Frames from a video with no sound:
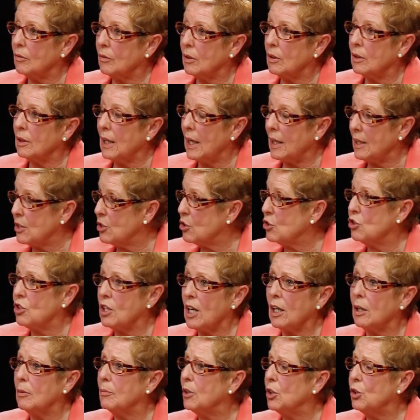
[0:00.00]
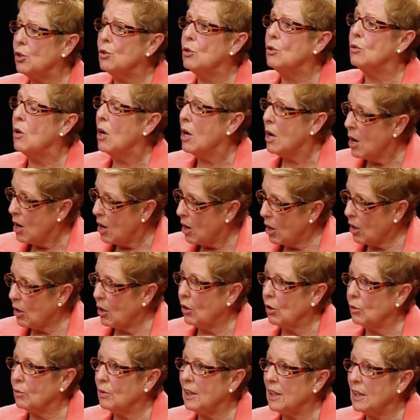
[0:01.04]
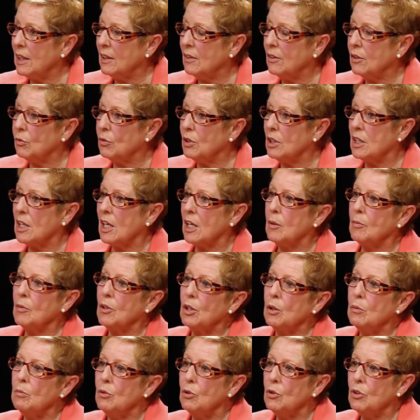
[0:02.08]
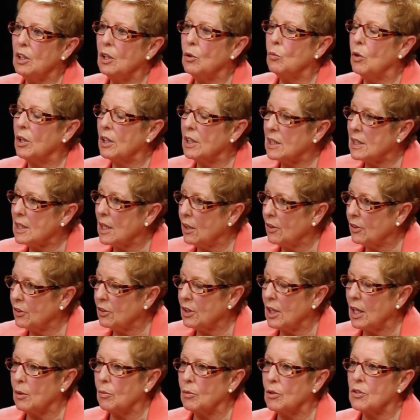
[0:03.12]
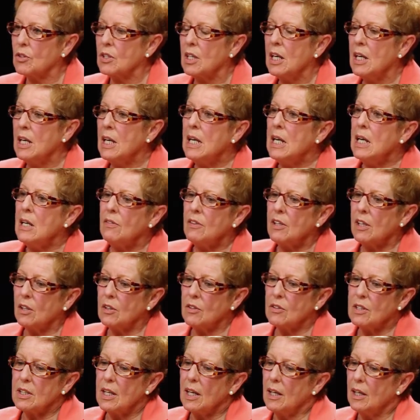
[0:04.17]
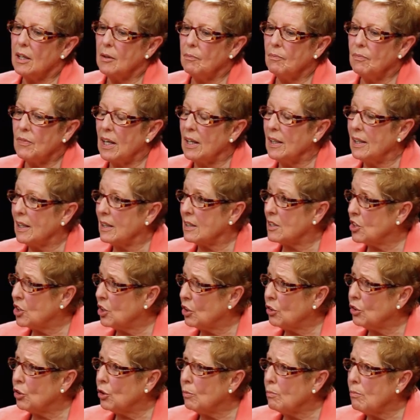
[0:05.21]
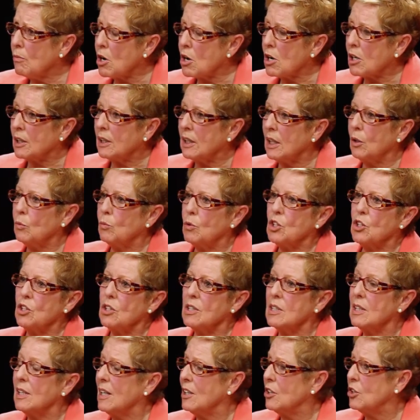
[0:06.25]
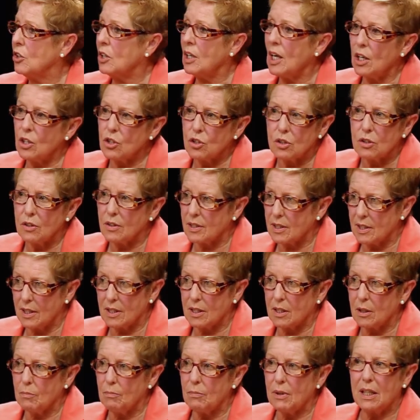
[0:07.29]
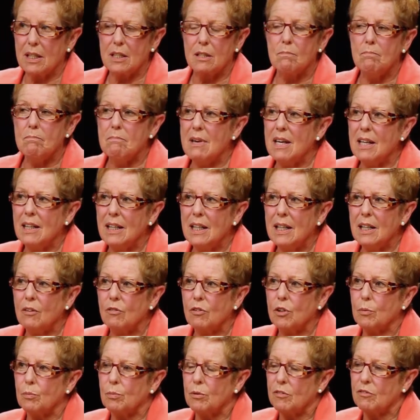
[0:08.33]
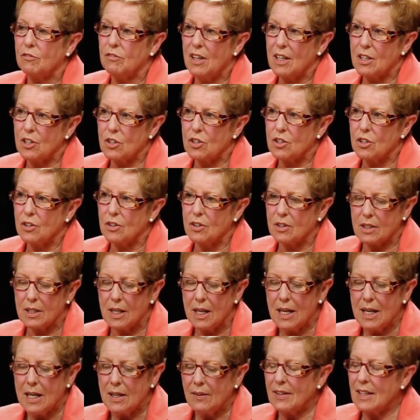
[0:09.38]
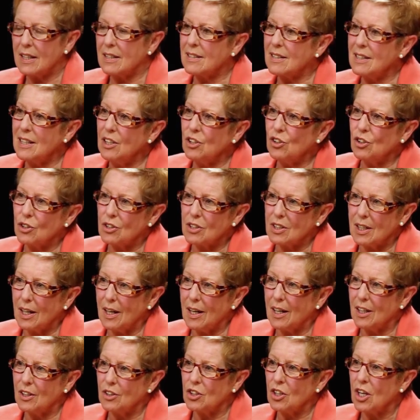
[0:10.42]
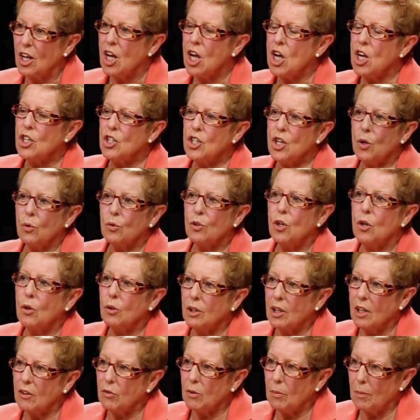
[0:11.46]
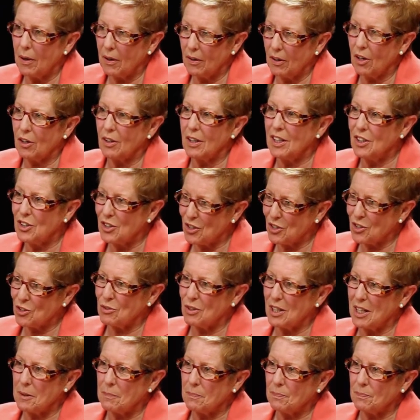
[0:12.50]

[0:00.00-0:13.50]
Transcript: ladies and gentlemen who are already in the retirement community and want to tell their neighbors. There's an exterior marketing, which is an educational system, because many of the professionals that seniors touch don't know enough about our industry.